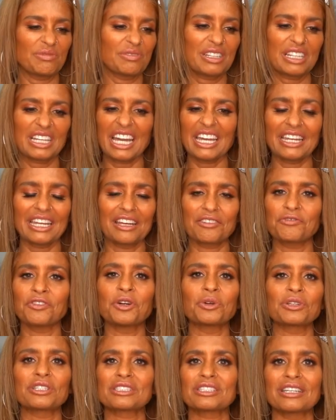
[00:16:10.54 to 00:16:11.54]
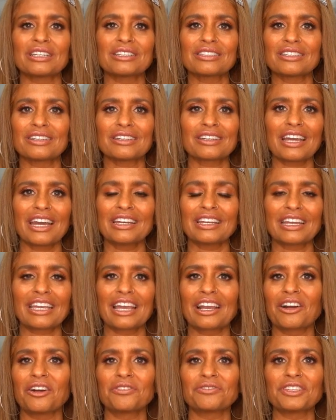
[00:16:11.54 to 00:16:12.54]
kind of get focused and to kind of
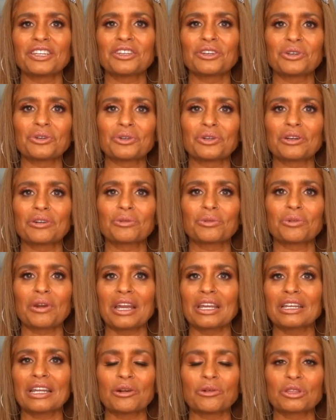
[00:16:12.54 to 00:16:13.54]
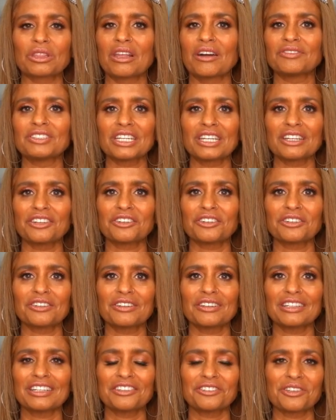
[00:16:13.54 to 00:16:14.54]
kick off the year right. I would love to
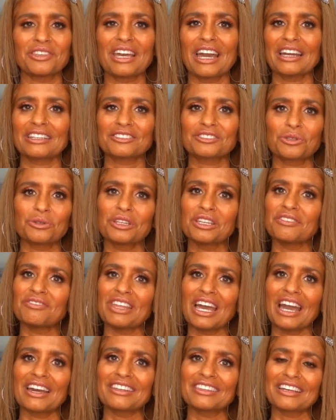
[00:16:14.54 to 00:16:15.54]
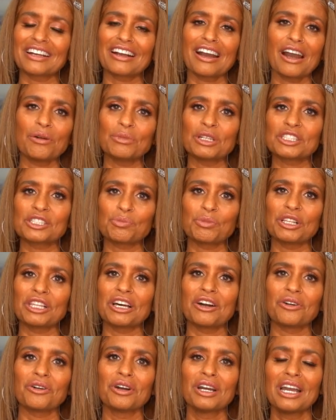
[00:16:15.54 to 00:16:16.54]
hear that. So leave that in the comments
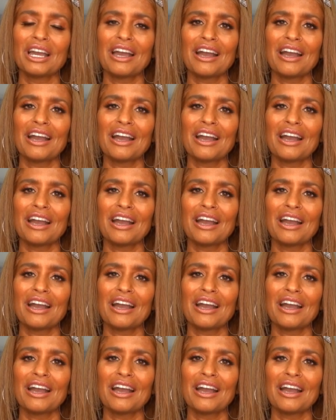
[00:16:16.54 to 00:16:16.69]
below,